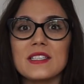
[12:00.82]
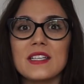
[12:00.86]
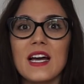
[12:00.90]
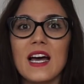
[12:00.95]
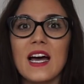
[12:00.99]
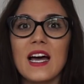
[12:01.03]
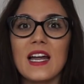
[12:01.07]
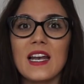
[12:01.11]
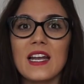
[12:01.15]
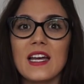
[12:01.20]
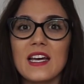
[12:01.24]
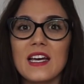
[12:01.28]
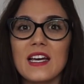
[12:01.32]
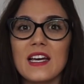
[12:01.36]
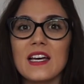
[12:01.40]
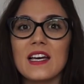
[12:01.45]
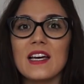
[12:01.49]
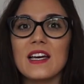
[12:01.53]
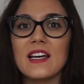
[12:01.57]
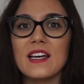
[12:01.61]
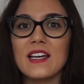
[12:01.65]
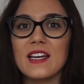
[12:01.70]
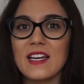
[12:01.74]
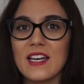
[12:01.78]
kind
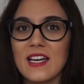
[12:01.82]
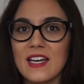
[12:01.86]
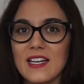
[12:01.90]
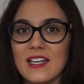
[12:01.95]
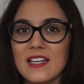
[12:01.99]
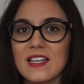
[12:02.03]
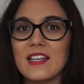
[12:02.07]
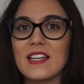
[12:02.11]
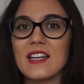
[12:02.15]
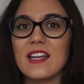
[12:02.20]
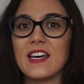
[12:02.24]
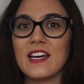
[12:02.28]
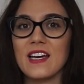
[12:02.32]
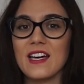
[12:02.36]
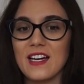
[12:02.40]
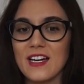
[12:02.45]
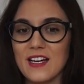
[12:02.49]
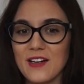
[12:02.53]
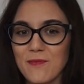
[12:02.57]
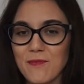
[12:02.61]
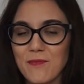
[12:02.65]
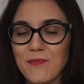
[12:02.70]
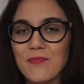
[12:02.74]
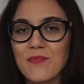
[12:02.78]
of getting
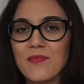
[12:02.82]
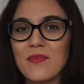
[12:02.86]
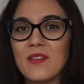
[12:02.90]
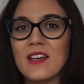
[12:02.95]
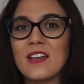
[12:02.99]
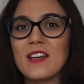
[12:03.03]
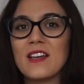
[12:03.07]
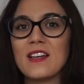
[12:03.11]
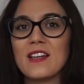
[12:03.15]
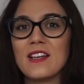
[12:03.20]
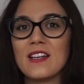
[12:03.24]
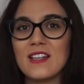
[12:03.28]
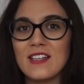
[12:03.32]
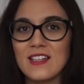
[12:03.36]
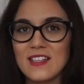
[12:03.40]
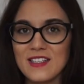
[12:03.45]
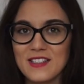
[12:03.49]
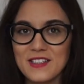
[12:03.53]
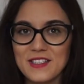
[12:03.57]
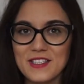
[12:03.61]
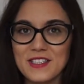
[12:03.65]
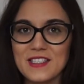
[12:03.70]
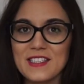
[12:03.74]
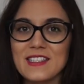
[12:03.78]
there.
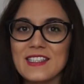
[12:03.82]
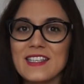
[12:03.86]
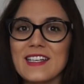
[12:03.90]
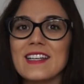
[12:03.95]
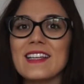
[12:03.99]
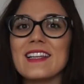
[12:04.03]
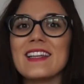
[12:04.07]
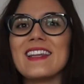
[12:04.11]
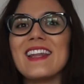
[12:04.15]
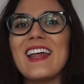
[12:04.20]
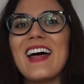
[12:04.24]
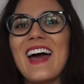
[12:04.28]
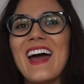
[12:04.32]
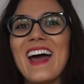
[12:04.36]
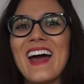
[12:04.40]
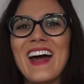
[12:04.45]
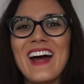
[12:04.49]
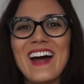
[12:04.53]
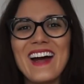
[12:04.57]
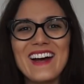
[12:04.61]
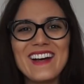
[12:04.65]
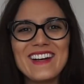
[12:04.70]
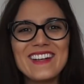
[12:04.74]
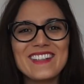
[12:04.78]
She's getting
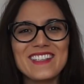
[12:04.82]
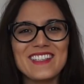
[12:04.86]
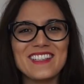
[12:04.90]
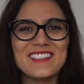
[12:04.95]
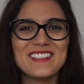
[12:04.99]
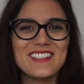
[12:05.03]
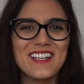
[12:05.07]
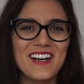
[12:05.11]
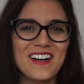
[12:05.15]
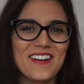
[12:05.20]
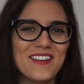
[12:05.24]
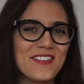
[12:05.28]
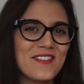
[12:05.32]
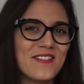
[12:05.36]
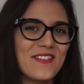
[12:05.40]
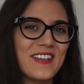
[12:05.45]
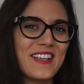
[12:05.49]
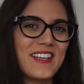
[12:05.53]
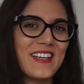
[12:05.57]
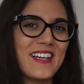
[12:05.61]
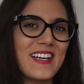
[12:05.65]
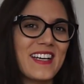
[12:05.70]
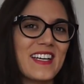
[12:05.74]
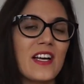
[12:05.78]
there. She's going
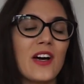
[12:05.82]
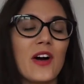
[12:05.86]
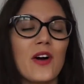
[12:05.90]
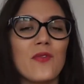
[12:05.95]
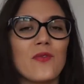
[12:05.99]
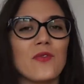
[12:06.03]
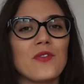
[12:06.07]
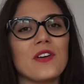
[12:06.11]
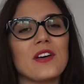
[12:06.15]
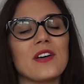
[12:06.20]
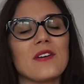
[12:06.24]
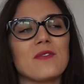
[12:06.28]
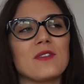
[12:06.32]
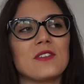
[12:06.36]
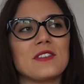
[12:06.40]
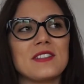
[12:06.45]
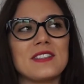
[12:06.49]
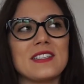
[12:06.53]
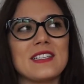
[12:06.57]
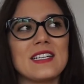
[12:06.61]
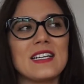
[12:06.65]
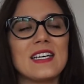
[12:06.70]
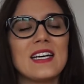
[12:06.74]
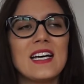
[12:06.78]
vegan, hopefully. We'll
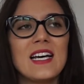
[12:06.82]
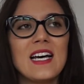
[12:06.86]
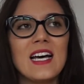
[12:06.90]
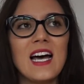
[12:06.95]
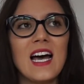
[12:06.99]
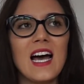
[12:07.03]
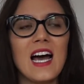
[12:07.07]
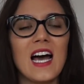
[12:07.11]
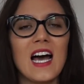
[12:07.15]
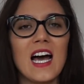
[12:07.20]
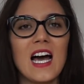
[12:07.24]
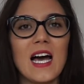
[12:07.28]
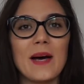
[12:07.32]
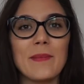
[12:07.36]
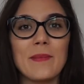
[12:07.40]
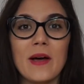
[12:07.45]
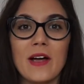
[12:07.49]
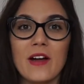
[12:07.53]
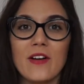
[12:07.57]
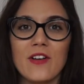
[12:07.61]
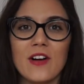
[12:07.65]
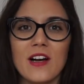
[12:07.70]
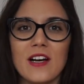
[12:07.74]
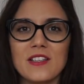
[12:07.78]
see.
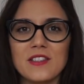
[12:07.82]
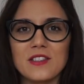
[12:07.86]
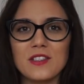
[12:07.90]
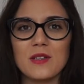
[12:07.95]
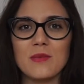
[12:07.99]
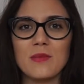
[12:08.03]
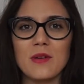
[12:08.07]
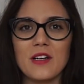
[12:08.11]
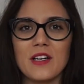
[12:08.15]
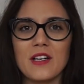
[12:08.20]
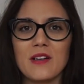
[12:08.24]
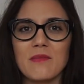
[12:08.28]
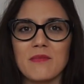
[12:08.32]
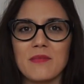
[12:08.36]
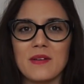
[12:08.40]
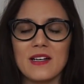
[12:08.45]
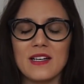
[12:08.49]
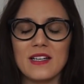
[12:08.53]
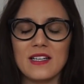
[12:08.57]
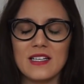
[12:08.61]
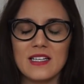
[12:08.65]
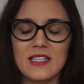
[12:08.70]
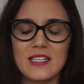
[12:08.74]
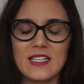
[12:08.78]
I harass her about it,
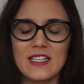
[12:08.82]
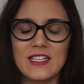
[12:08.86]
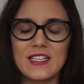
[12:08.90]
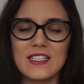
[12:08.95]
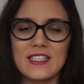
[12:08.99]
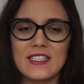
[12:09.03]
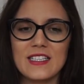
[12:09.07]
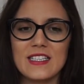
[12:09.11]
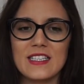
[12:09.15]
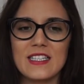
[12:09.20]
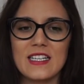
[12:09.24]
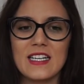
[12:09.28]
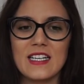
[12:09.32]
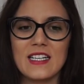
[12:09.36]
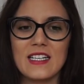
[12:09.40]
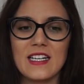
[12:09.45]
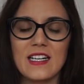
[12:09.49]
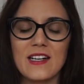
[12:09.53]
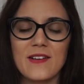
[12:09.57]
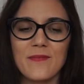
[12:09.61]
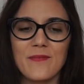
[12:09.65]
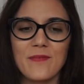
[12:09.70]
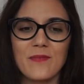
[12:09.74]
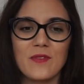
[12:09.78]
but I don't
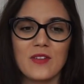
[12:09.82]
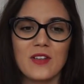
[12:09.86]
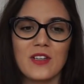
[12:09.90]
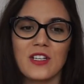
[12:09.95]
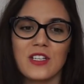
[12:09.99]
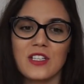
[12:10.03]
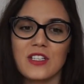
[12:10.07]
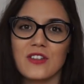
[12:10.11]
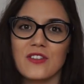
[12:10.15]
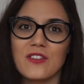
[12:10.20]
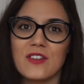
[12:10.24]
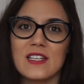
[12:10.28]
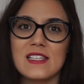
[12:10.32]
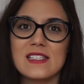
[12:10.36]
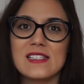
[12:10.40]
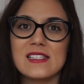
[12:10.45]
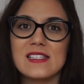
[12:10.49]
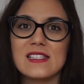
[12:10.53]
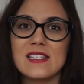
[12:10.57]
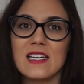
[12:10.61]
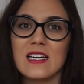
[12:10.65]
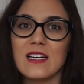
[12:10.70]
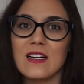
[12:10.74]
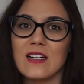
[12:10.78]
know. You can do
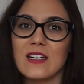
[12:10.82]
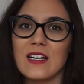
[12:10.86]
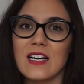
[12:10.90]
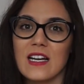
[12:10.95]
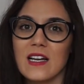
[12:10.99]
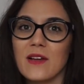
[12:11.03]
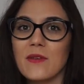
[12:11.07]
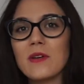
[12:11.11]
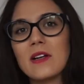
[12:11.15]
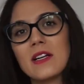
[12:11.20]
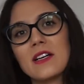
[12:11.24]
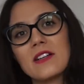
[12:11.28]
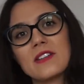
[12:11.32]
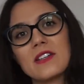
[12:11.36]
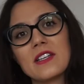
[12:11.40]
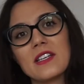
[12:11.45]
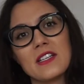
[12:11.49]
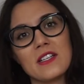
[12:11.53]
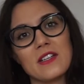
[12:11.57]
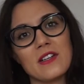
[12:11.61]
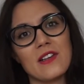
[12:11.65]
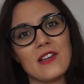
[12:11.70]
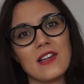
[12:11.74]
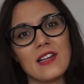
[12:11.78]
this, or anyone else
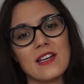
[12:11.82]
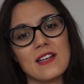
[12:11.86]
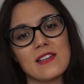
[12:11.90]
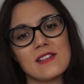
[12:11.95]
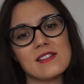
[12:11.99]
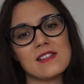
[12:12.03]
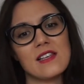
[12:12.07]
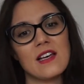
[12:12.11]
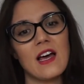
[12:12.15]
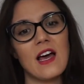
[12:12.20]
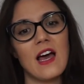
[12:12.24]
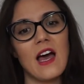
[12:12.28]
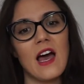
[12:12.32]
can do this.